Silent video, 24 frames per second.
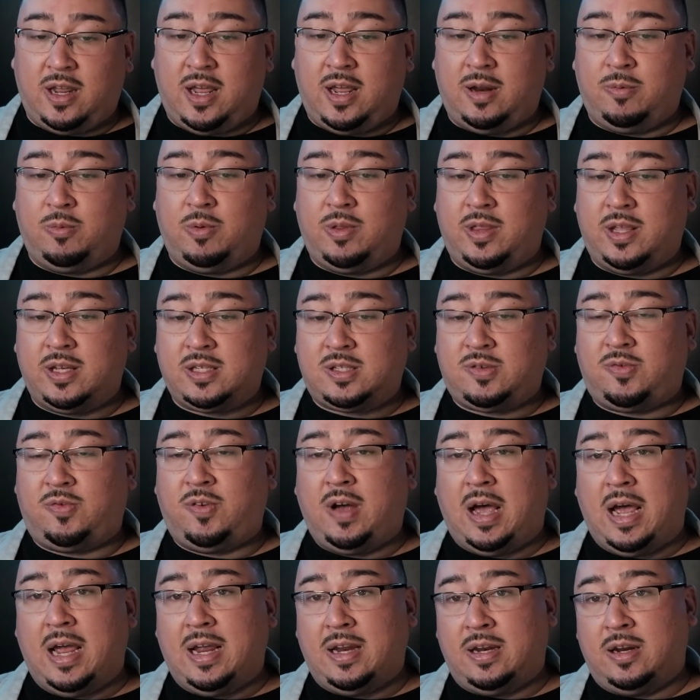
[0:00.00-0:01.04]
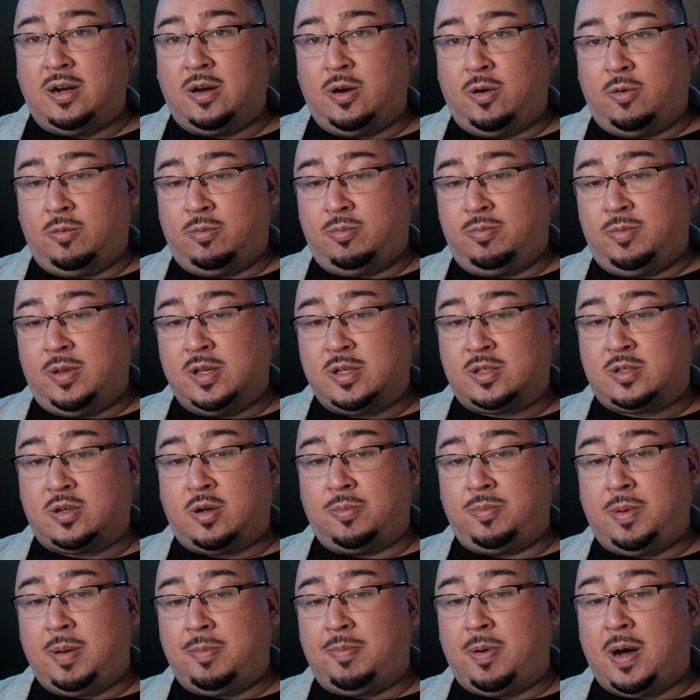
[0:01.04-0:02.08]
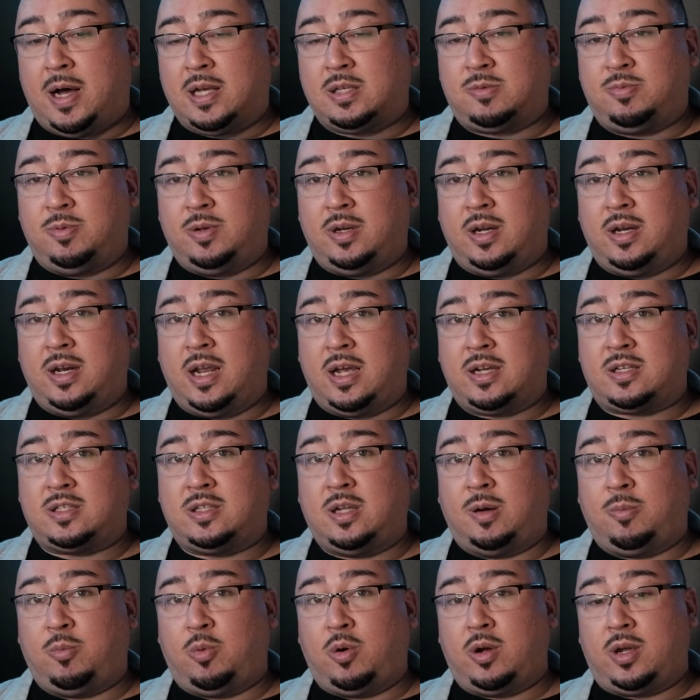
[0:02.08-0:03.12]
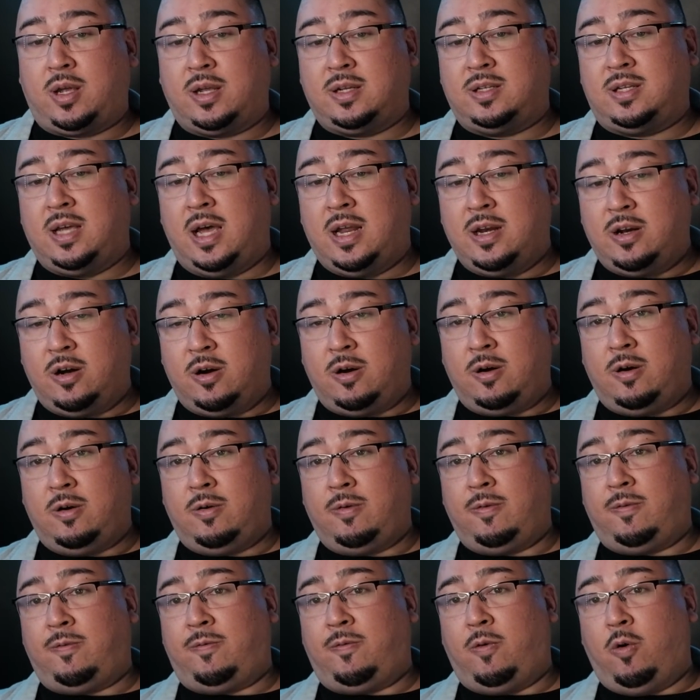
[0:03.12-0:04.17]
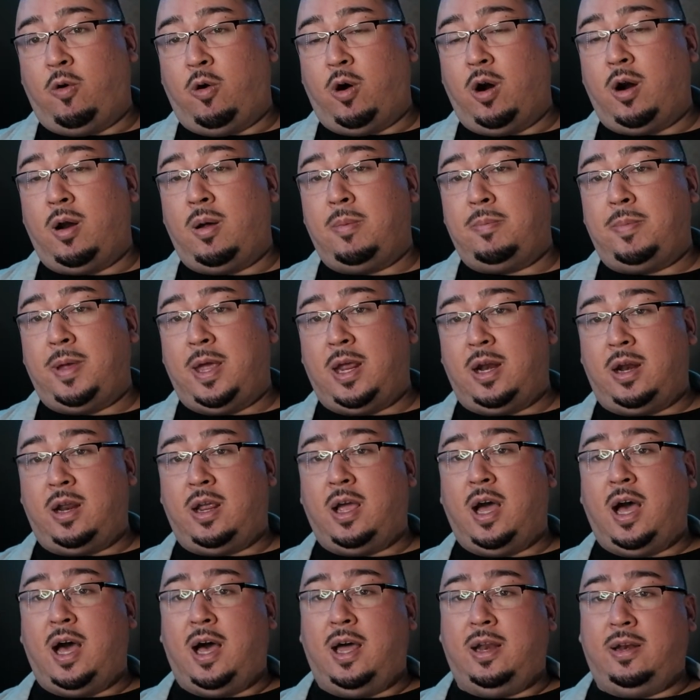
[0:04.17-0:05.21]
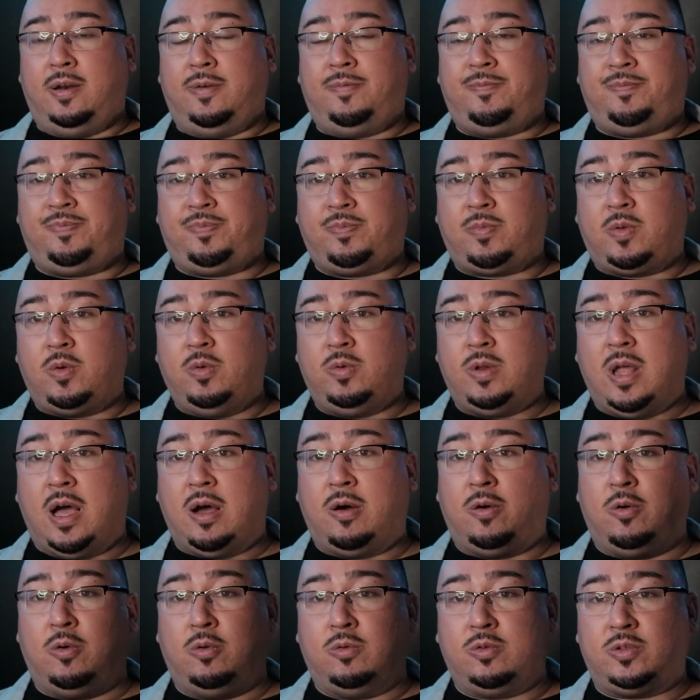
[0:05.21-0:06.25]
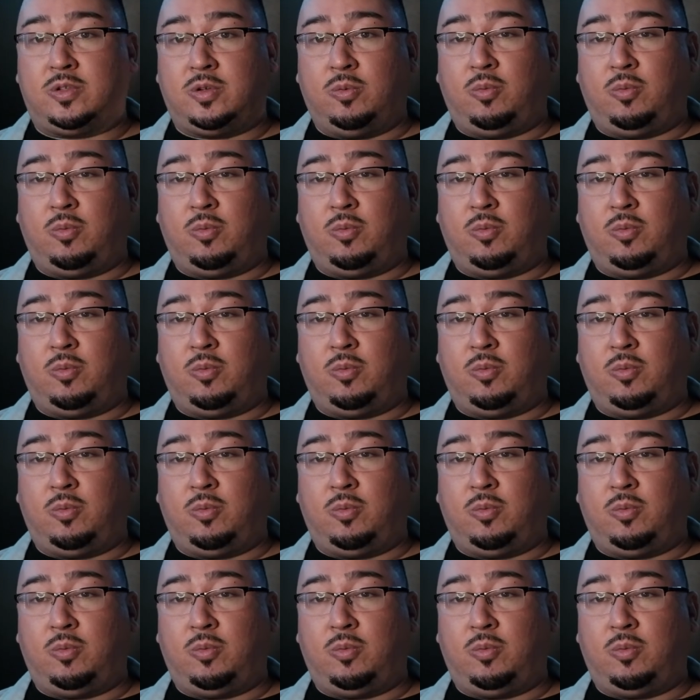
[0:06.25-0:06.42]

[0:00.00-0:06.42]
And with this fight, this could be possibly the next number one contender for Peter Yan, who now holds the